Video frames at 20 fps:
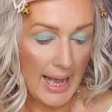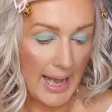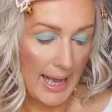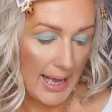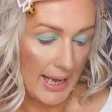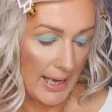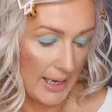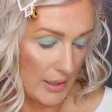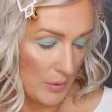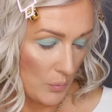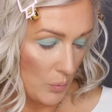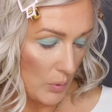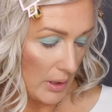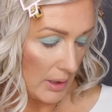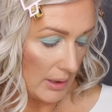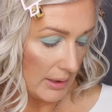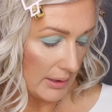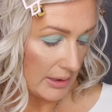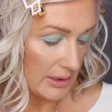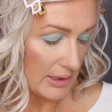I
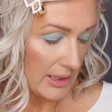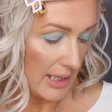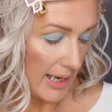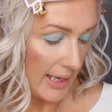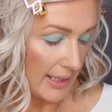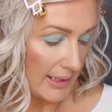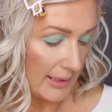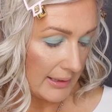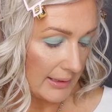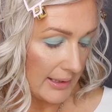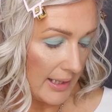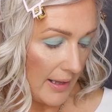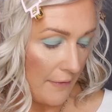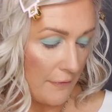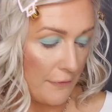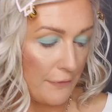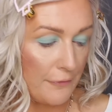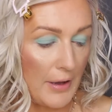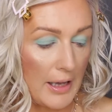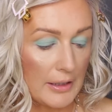will take
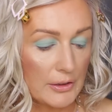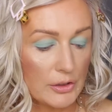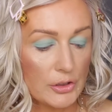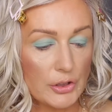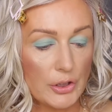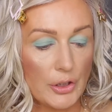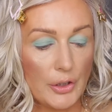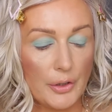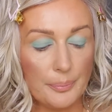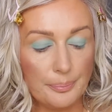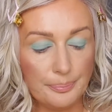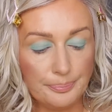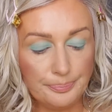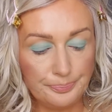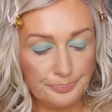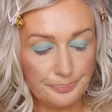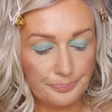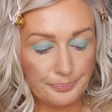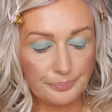the Fantom,